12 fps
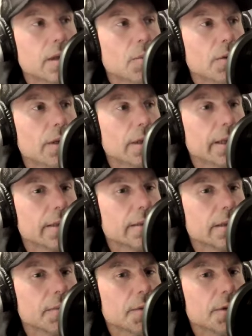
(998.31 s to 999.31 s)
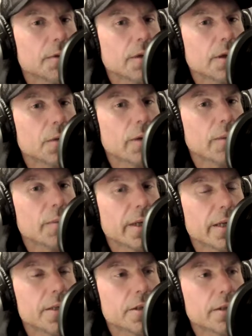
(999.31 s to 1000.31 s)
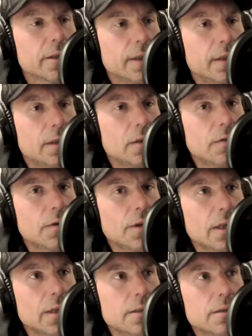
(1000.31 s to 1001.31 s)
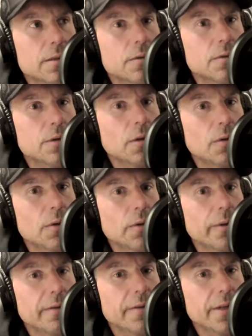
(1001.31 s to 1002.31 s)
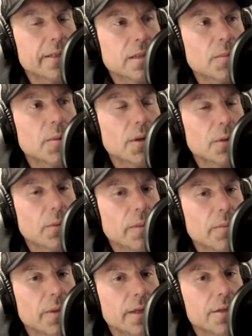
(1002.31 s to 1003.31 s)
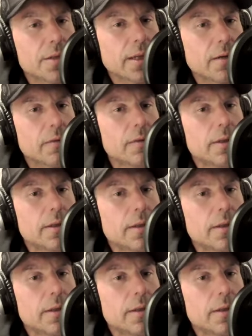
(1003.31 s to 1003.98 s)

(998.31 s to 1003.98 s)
I'll put links up too on the web page. And for the listeners who don't know, everything is up on the web page now.